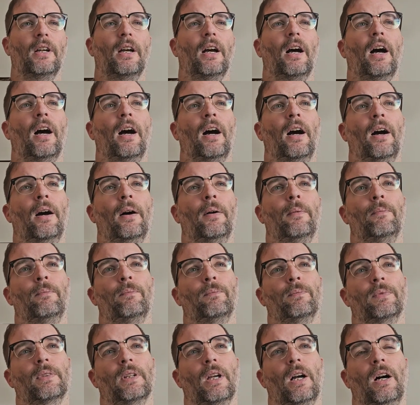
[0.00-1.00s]

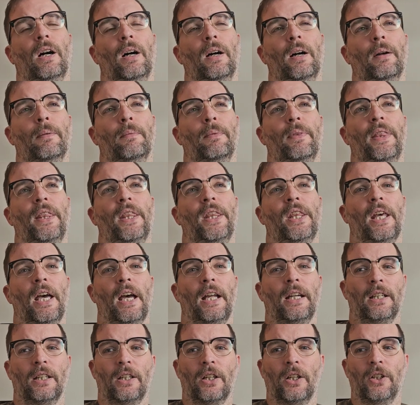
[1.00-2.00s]
Um, I'm
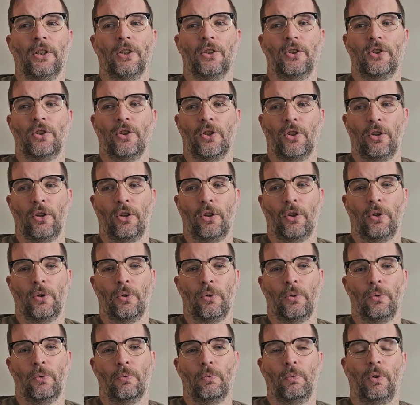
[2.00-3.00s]
then going to
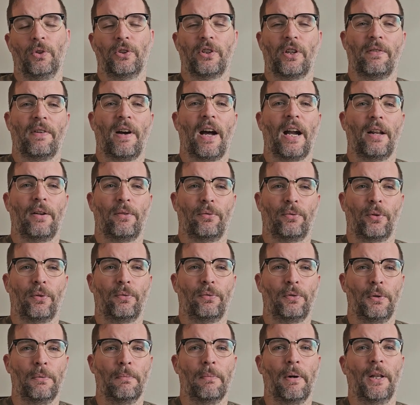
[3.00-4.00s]
do, once I've had it for a
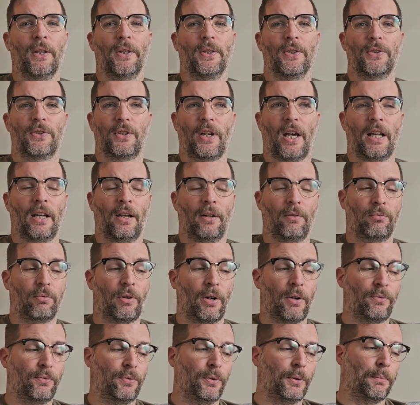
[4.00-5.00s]
few months and I've read
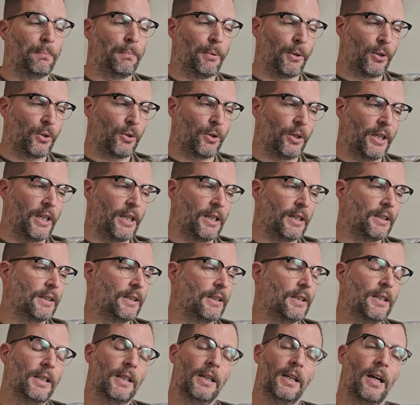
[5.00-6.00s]
a full book on it,
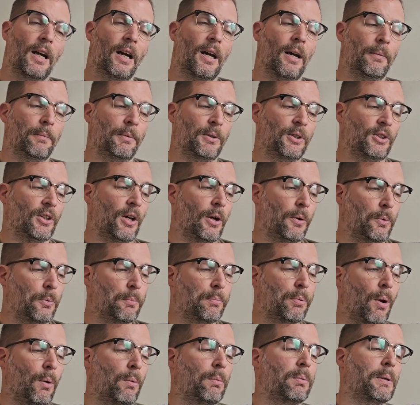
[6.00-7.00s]
because um, I will
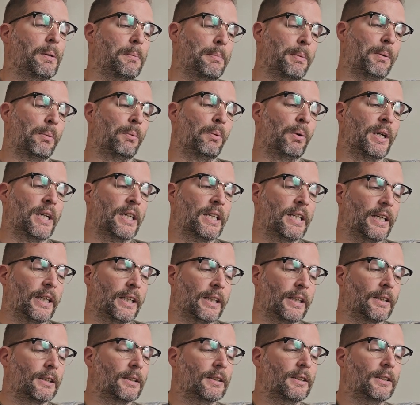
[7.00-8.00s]
probably be reading